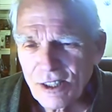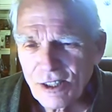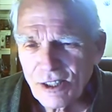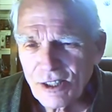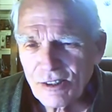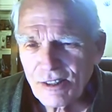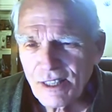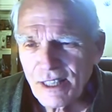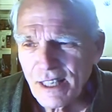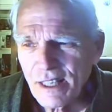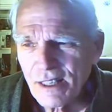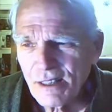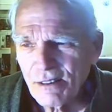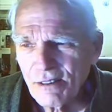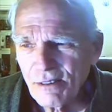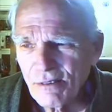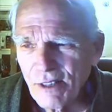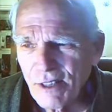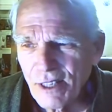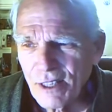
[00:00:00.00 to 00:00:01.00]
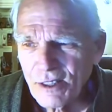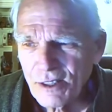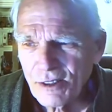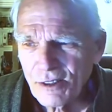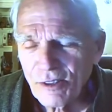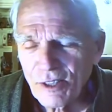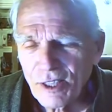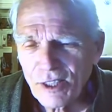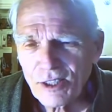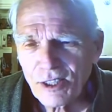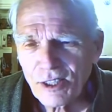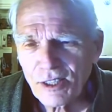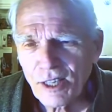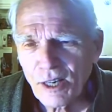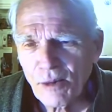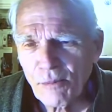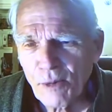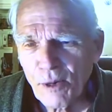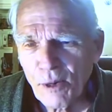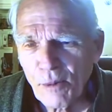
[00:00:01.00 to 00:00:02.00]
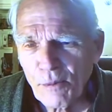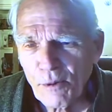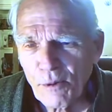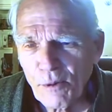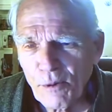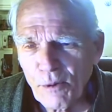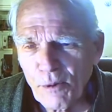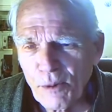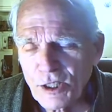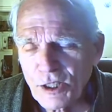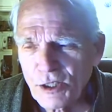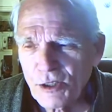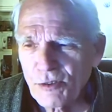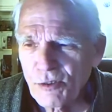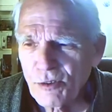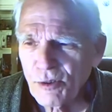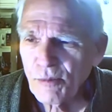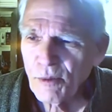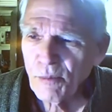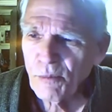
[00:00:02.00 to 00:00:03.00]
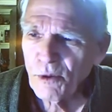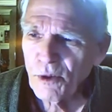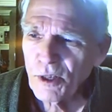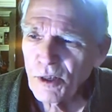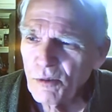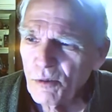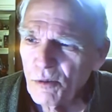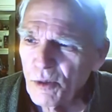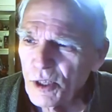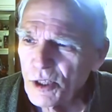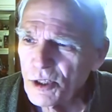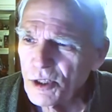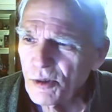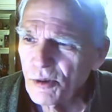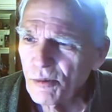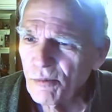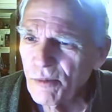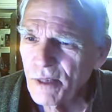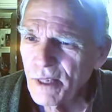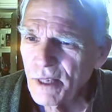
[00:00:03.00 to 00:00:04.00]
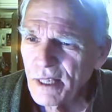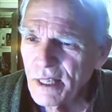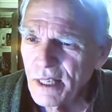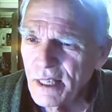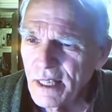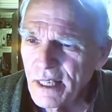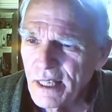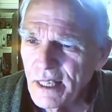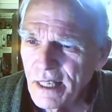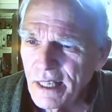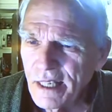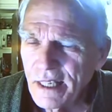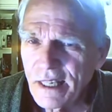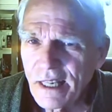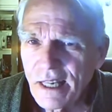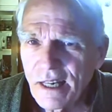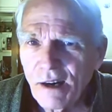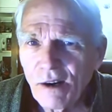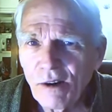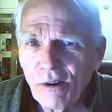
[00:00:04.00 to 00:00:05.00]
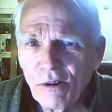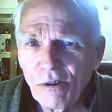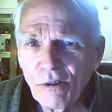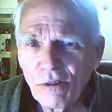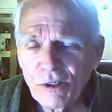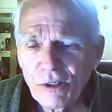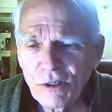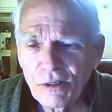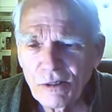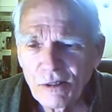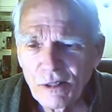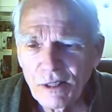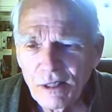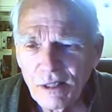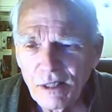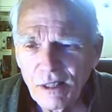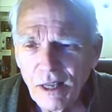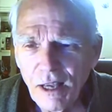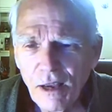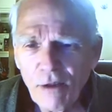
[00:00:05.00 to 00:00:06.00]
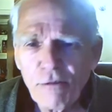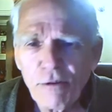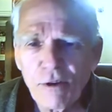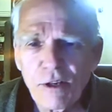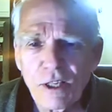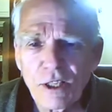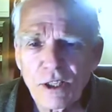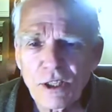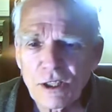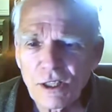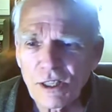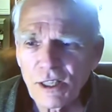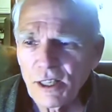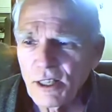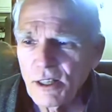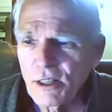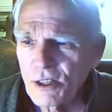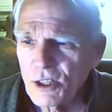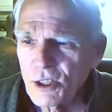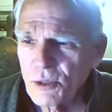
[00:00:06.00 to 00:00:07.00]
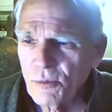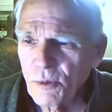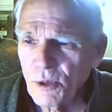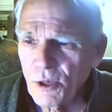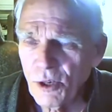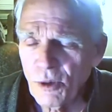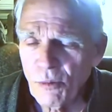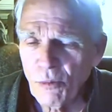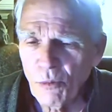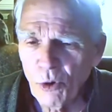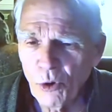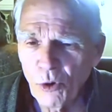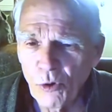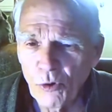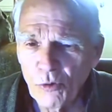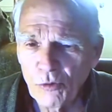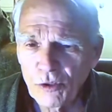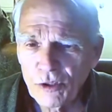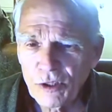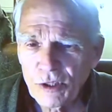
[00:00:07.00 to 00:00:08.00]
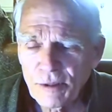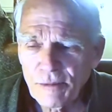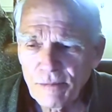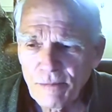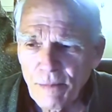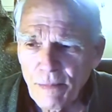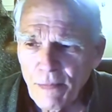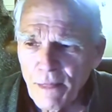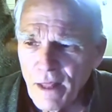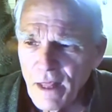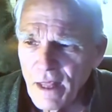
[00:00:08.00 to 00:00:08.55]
Sister Anne read to us in our preparations from the Book of Wisdom and how effortlessly the Spirit moves.